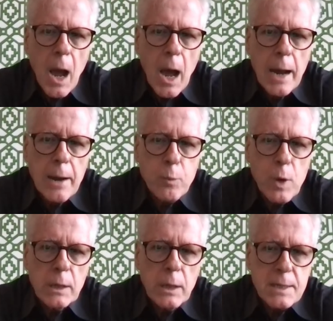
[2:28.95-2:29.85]
I
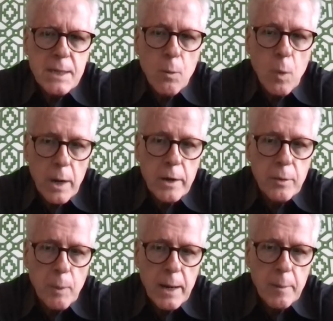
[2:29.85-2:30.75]
realized I wanted to
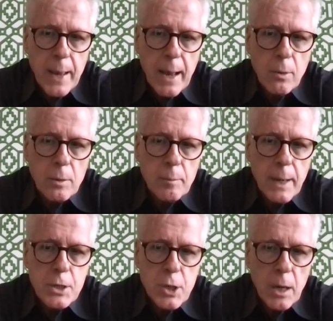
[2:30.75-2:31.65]
write about my
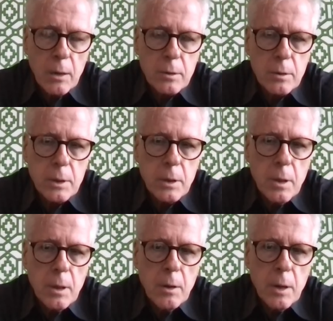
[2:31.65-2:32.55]
childhood
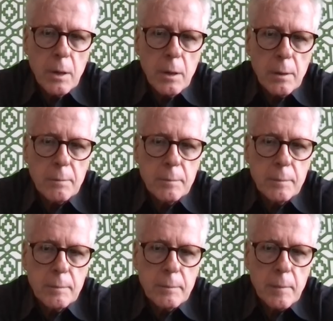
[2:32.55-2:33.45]
uh,
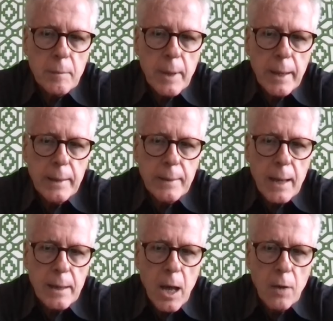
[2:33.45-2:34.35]
in
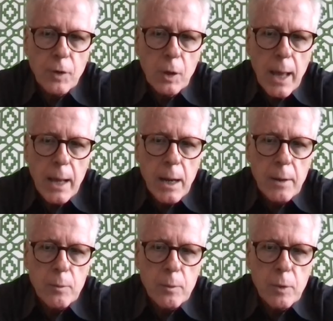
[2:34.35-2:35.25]
that novel. And I
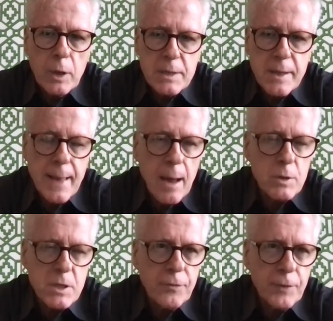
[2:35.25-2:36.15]
realized that that
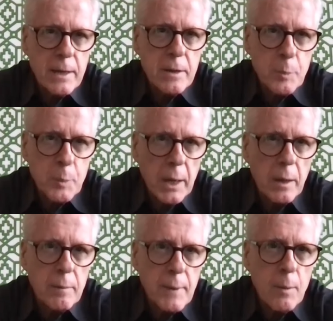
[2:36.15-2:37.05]
was the flight to pick.
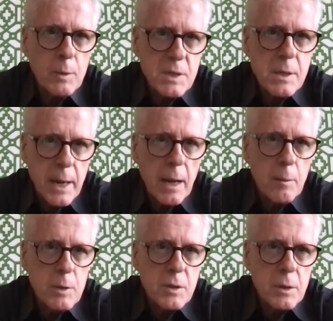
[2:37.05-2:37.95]
That was the day I
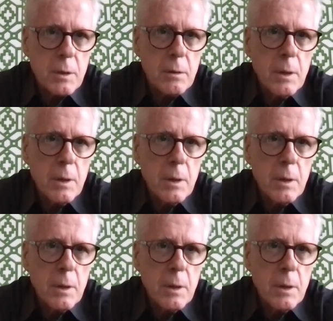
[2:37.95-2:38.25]
was going to